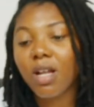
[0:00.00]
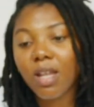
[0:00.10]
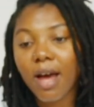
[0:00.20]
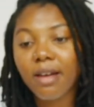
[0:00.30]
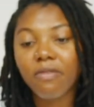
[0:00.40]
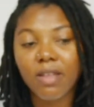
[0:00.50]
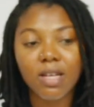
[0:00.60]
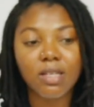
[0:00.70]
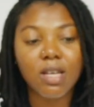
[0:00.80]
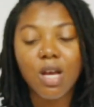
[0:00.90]
a lot of
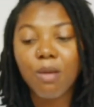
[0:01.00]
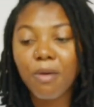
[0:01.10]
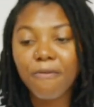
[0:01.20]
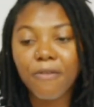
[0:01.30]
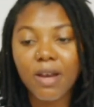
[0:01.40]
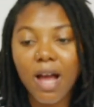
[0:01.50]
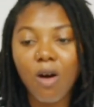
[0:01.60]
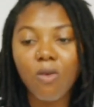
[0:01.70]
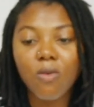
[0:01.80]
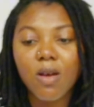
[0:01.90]
things, but for
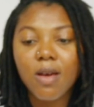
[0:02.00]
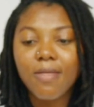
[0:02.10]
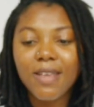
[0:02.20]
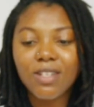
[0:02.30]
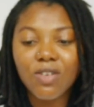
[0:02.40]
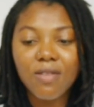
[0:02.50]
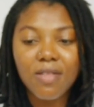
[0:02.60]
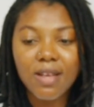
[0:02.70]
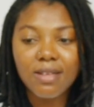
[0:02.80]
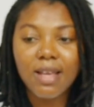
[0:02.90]
now, these are the
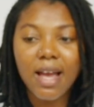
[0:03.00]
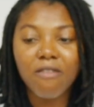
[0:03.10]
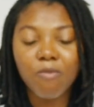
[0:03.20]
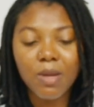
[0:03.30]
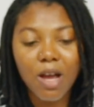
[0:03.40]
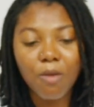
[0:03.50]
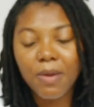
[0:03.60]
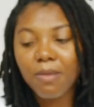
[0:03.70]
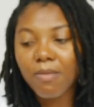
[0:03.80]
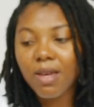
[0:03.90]
things that have been
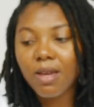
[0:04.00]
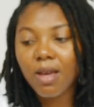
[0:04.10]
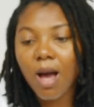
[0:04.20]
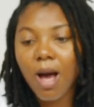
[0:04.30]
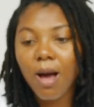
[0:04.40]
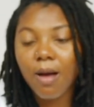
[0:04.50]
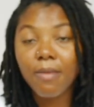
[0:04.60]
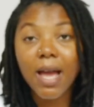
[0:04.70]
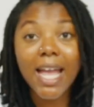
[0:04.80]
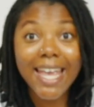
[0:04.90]
helping me
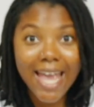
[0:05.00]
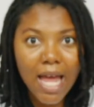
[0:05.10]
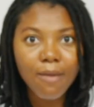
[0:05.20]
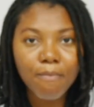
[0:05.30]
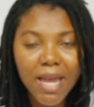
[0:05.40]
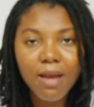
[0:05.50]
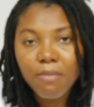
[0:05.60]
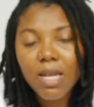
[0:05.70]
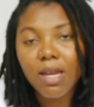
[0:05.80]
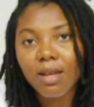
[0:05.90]
make
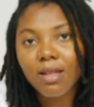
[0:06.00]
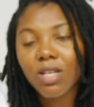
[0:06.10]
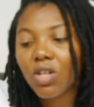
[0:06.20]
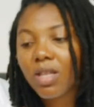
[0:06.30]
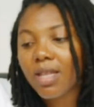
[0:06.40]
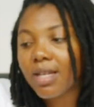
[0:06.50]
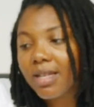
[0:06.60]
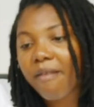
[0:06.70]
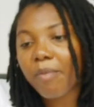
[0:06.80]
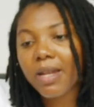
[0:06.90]
money. These are the things
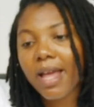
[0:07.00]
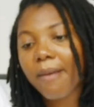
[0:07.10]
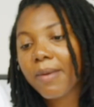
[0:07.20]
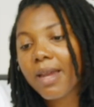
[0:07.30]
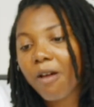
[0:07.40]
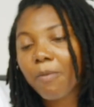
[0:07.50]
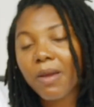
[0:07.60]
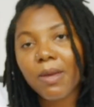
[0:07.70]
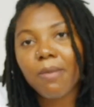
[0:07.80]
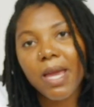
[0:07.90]
that have been
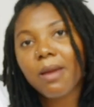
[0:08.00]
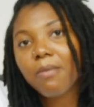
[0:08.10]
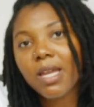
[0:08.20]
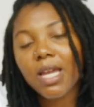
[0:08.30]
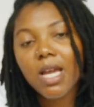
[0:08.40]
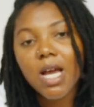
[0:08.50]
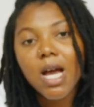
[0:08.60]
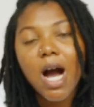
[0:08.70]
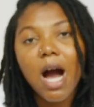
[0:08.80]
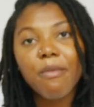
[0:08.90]
helping me make money.
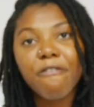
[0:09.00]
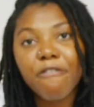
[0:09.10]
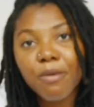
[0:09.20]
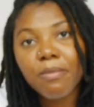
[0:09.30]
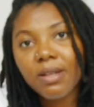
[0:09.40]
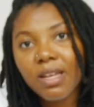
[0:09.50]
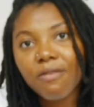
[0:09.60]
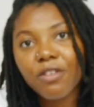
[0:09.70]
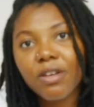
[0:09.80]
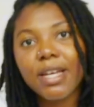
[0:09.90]
I'm a firm
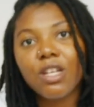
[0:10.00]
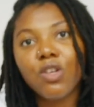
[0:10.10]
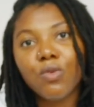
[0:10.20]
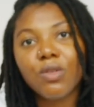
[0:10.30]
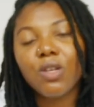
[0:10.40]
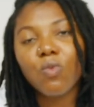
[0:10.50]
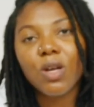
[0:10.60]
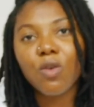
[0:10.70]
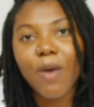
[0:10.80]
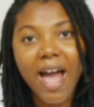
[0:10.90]
believer in using
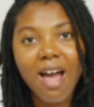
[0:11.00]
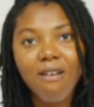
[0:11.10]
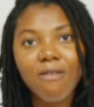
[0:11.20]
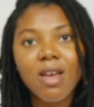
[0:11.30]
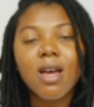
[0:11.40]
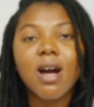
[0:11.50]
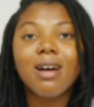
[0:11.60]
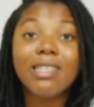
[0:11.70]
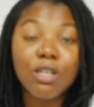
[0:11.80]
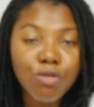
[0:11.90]
what you have
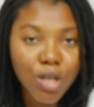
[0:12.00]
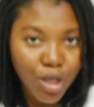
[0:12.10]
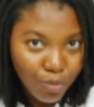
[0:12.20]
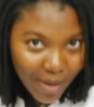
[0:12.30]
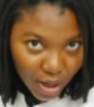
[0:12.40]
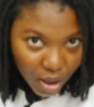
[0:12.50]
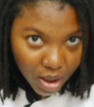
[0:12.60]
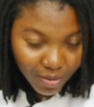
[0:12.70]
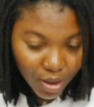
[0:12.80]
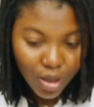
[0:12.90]
until you can do better.
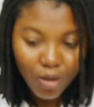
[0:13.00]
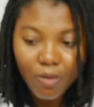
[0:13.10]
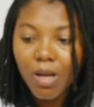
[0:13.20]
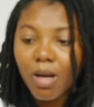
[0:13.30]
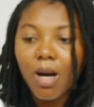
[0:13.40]
You know,